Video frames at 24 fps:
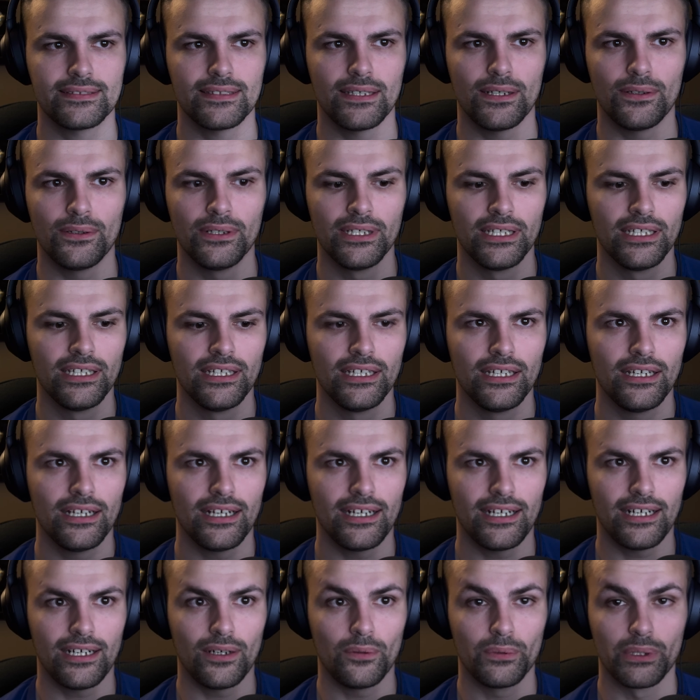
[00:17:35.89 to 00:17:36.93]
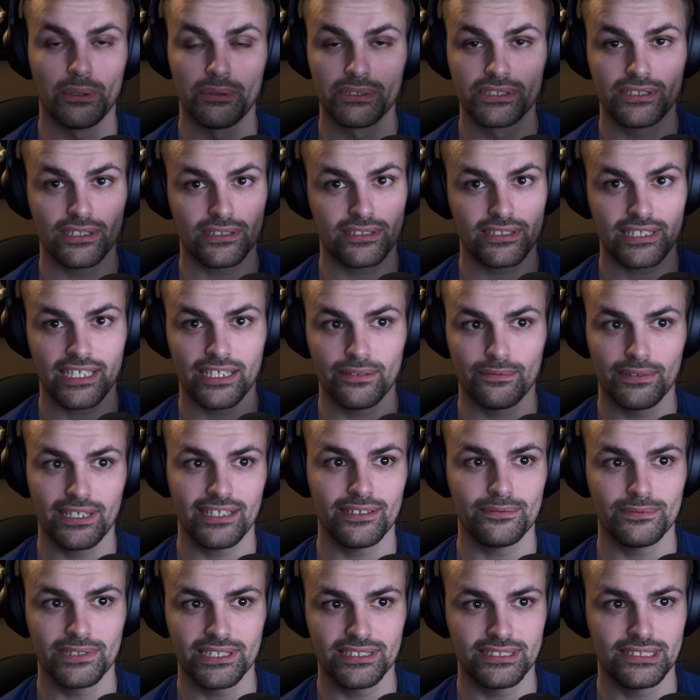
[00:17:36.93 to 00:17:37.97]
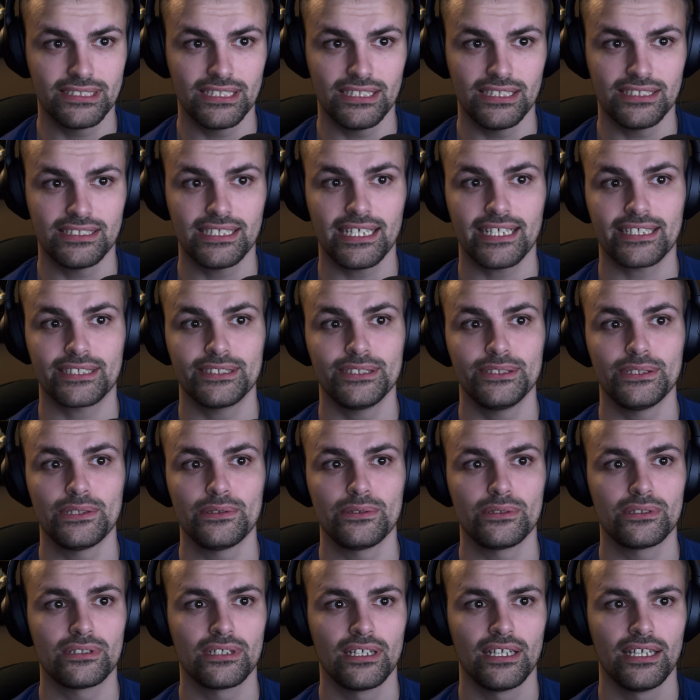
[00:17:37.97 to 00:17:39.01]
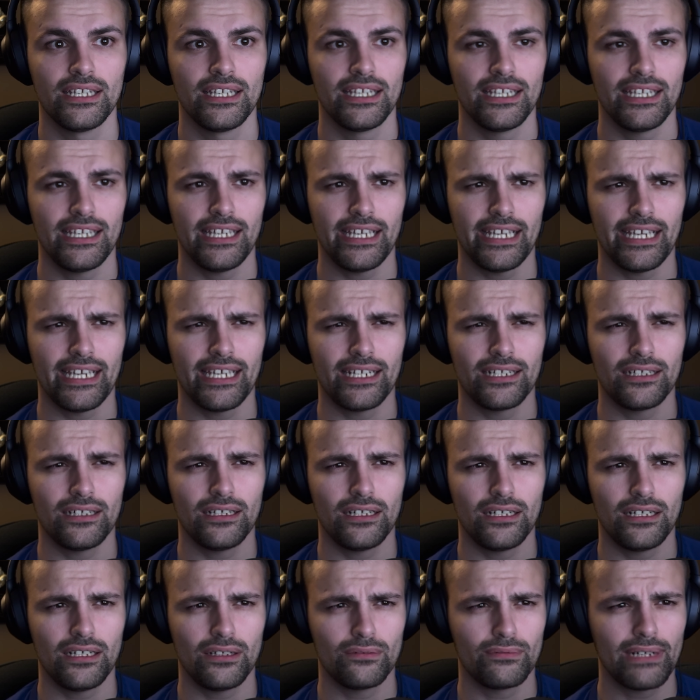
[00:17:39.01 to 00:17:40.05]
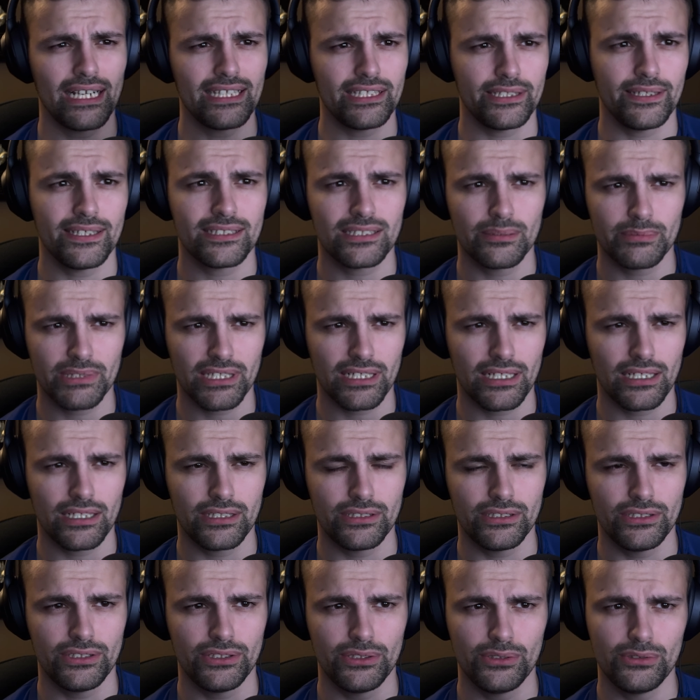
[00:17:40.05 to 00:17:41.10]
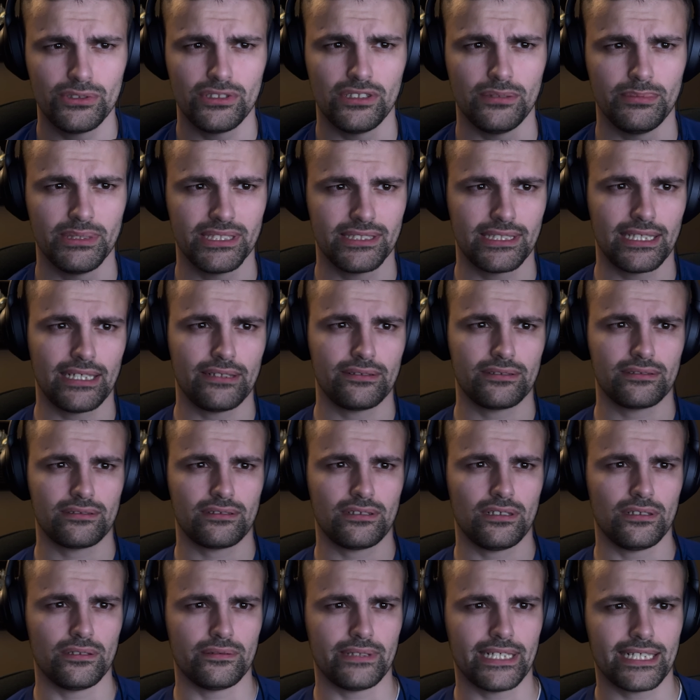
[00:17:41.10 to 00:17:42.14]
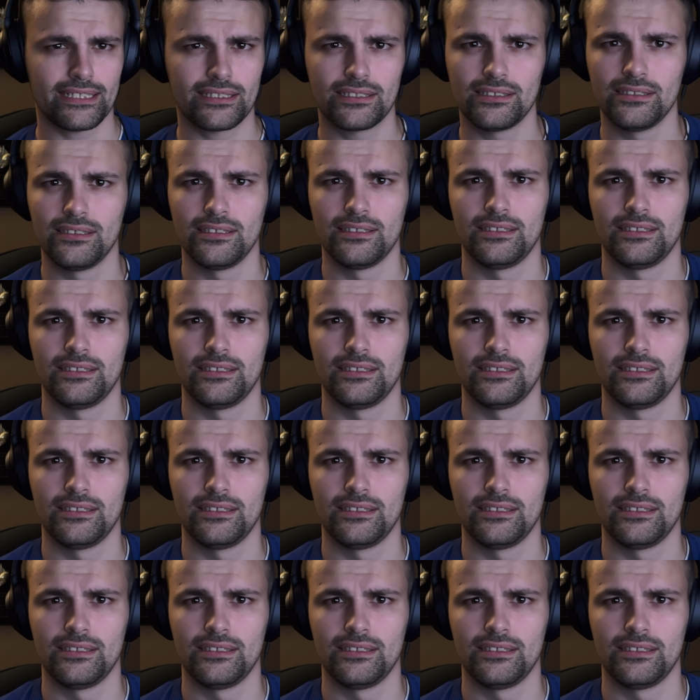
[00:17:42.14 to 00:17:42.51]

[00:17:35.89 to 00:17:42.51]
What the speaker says: So we'll just stay right with the tech news. And Riley, you had something on YouTube. Is that correct?